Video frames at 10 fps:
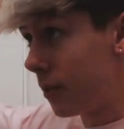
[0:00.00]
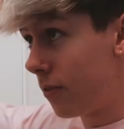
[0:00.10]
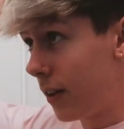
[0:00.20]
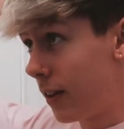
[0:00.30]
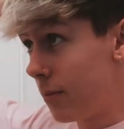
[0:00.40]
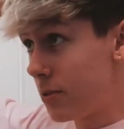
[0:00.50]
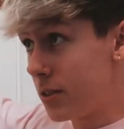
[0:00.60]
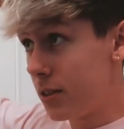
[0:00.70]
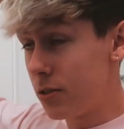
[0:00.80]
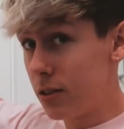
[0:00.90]
at the fact that I'm
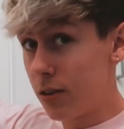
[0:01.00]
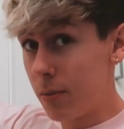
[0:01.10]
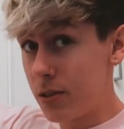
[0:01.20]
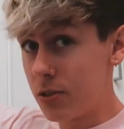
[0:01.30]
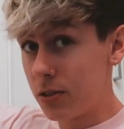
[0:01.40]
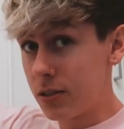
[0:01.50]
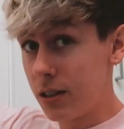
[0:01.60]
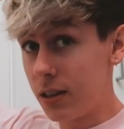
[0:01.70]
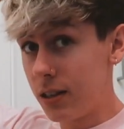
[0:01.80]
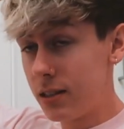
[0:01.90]
just literally grabbing chunks
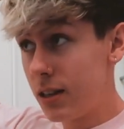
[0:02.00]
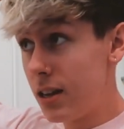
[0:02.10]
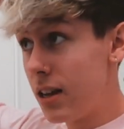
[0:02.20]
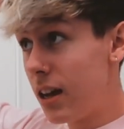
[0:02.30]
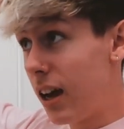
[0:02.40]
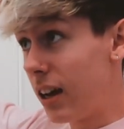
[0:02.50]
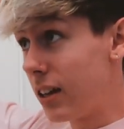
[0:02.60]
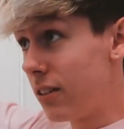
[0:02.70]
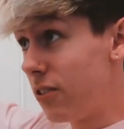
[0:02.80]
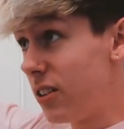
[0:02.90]
like this and
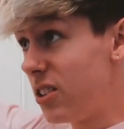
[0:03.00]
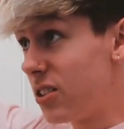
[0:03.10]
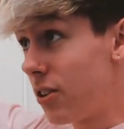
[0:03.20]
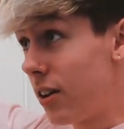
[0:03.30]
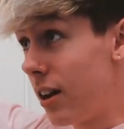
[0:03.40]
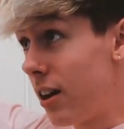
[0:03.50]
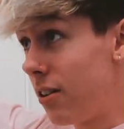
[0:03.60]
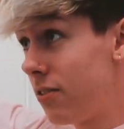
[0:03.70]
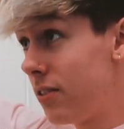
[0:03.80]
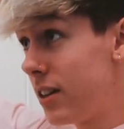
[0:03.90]
fully just cutting it
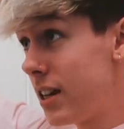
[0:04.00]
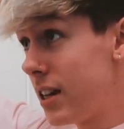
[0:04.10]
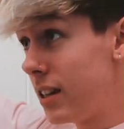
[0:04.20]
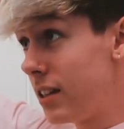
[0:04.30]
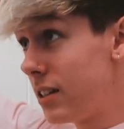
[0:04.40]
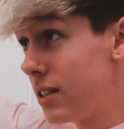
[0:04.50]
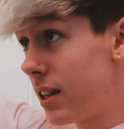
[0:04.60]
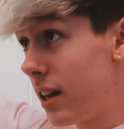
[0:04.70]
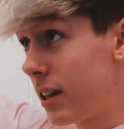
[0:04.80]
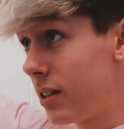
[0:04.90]
off. This is
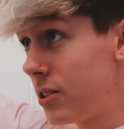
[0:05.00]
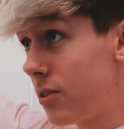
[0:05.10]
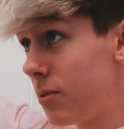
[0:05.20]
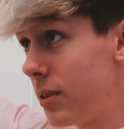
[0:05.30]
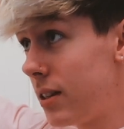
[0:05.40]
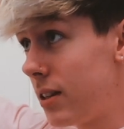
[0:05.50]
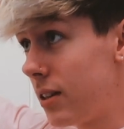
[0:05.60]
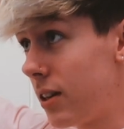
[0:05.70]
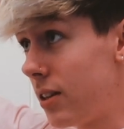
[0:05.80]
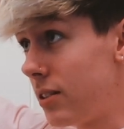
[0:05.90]
like, do you remember when little
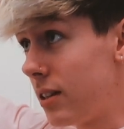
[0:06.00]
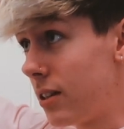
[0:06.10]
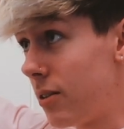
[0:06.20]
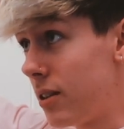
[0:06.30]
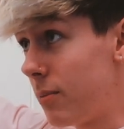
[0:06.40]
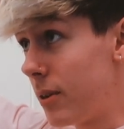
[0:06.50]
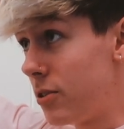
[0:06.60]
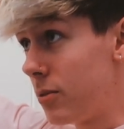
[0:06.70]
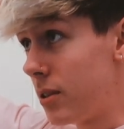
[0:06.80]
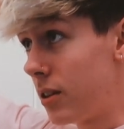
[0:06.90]
girls would go in their
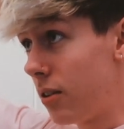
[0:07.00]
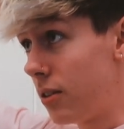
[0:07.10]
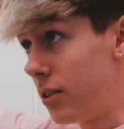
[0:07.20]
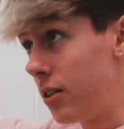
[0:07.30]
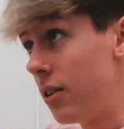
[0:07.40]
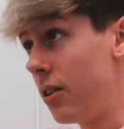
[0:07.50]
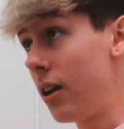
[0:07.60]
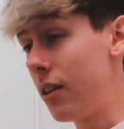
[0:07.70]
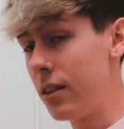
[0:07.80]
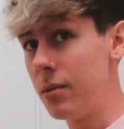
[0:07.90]
bedrooms and lock the door
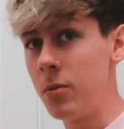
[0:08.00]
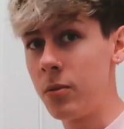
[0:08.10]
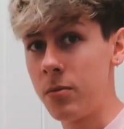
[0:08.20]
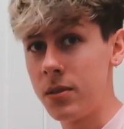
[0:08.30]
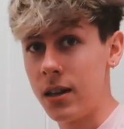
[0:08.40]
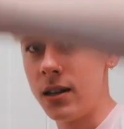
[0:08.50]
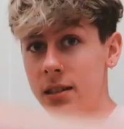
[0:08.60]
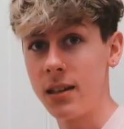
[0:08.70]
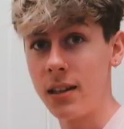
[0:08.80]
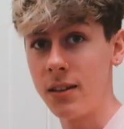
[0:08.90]
and then the mum comes in and
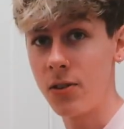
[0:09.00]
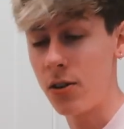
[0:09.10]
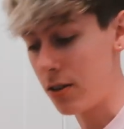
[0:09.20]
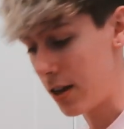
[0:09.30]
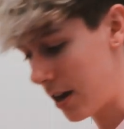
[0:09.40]
it's like they've cut all the